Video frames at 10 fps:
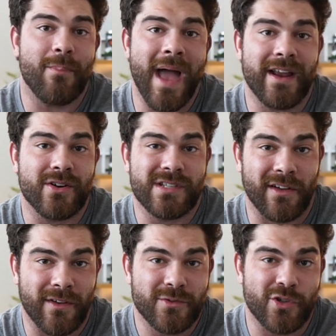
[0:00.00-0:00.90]
banging
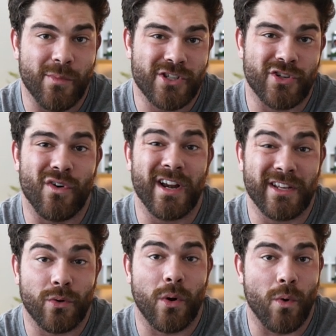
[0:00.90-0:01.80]
yourself up too much and running
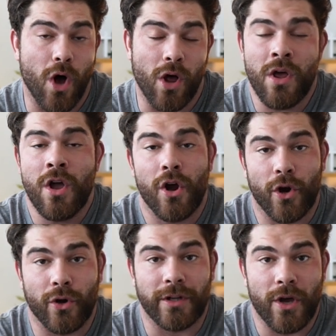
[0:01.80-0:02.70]
into a wall
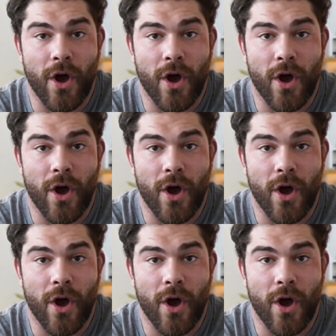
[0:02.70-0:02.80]
early